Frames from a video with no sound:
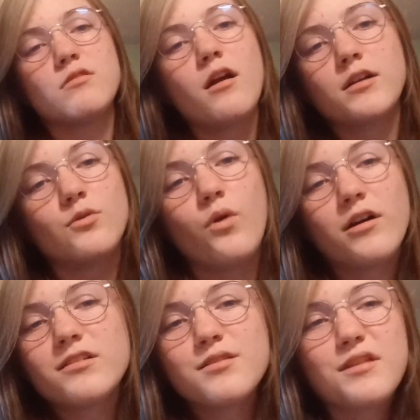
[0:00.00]
not going to
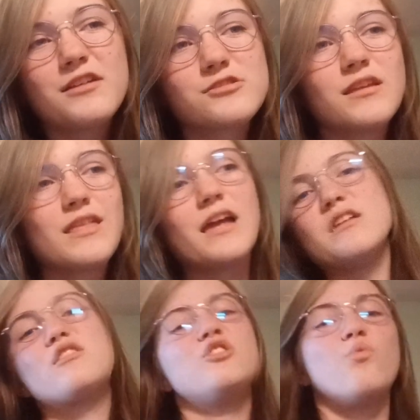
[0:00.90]
walk on stage like that.
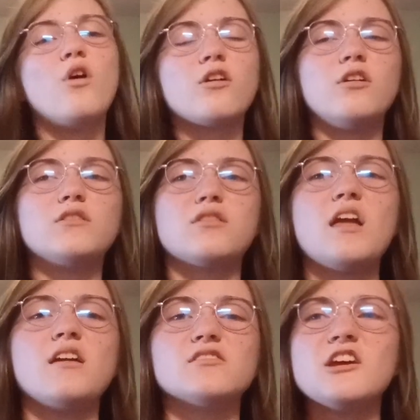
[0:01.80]
He's going to walk on
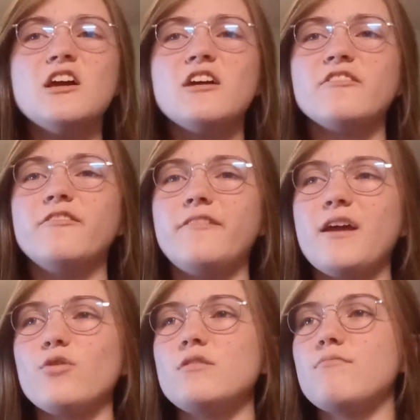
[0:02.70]
stage
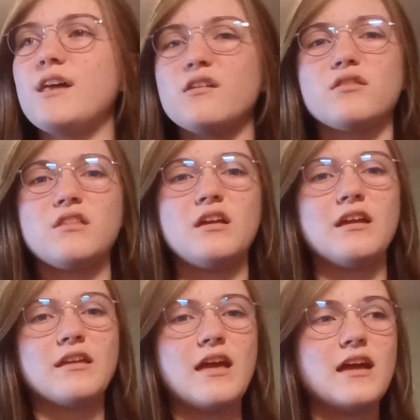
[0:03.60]
very
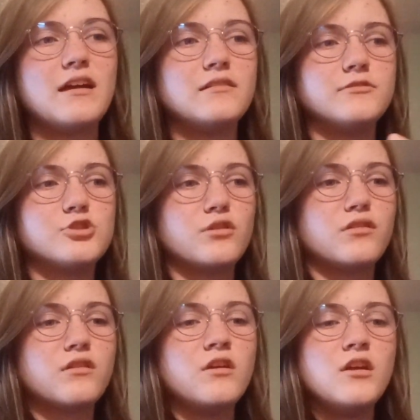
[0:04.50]
menacing and
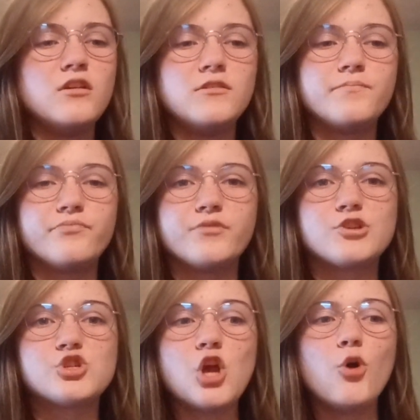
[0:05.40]
just
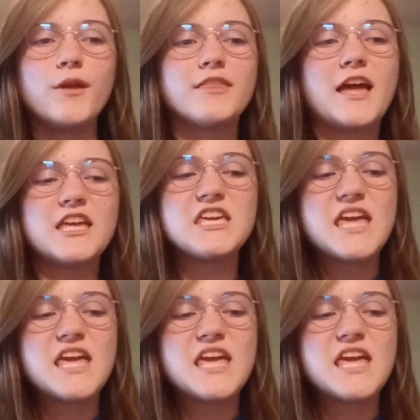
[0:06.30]
showing that he